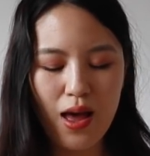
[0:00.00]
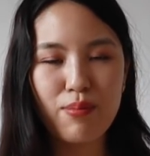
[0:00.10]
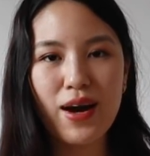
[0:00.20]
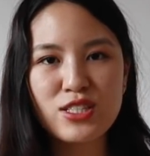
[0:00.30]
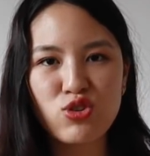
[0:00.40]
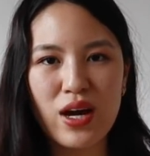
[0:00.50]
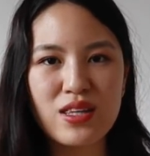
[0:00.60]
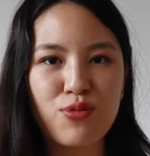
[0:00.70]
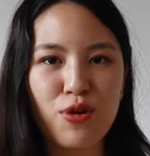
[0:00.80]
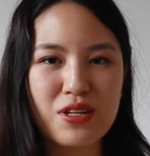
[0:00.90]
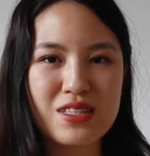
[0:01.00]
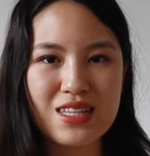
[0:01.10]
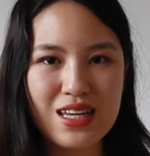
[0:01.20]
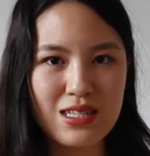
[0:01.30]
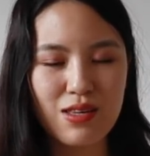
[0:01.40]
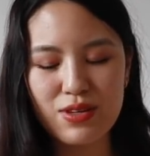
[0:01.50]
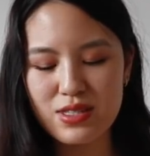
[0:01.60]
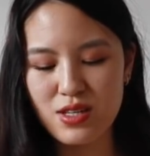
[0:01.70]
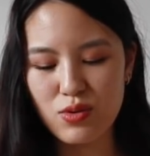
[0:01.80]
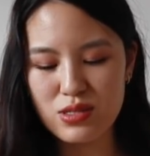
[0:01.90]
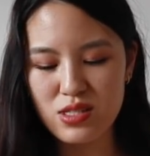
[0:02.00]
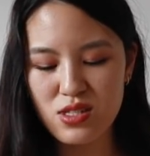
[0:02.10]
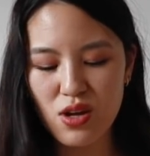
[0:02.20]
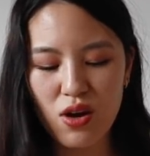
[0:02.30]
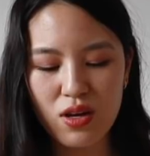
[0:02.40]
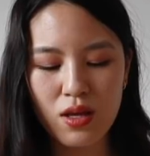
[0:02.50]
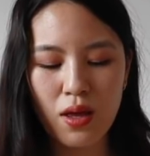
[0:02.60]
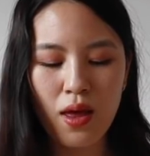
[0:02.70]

I might try the 36 if it's still in stock.